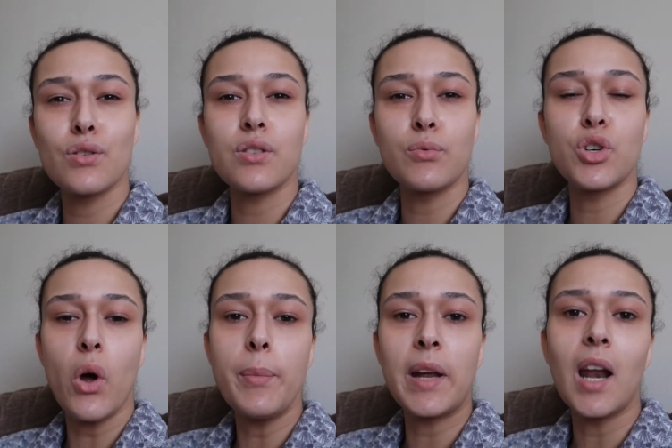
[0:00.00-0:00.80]
or something do you know
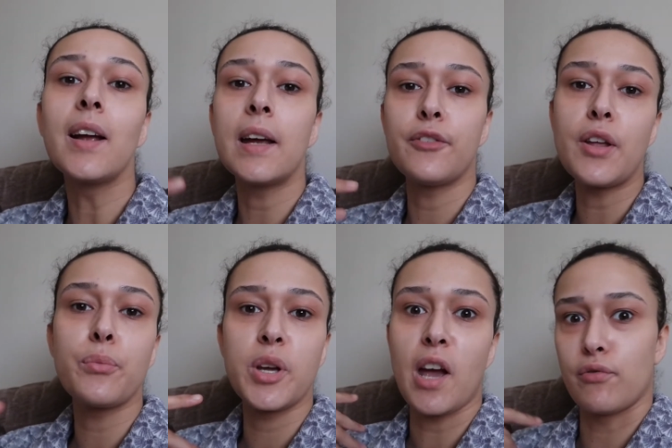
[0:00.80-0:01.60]
what I mean like throughout the
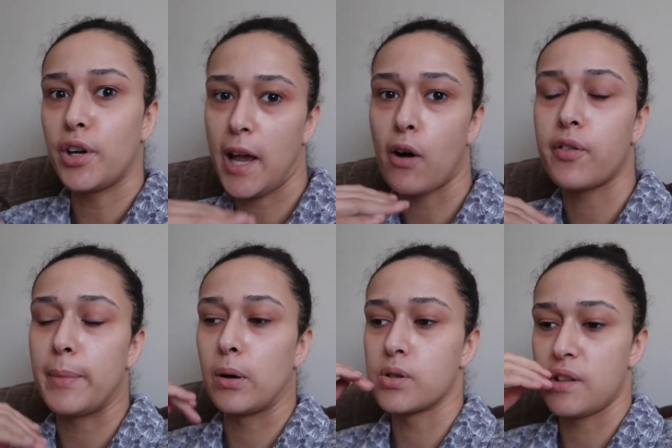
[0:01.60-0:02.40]
week have really healthy
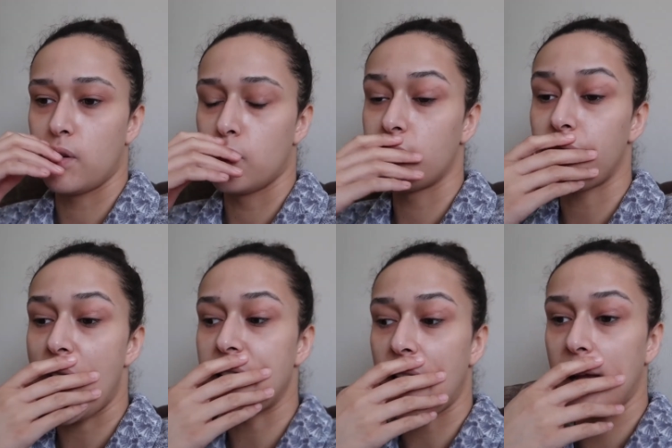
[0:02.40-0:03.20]
meals and then on the
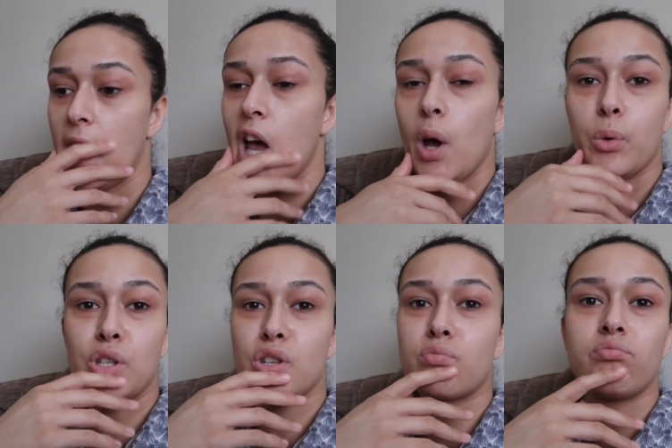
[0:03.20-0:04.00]
Friday we
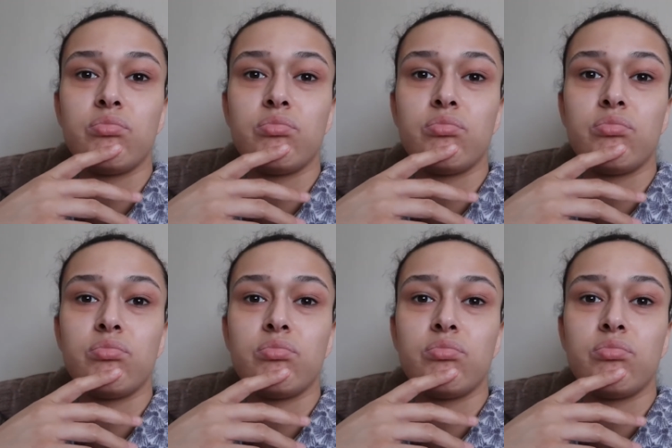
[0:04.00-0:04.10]
just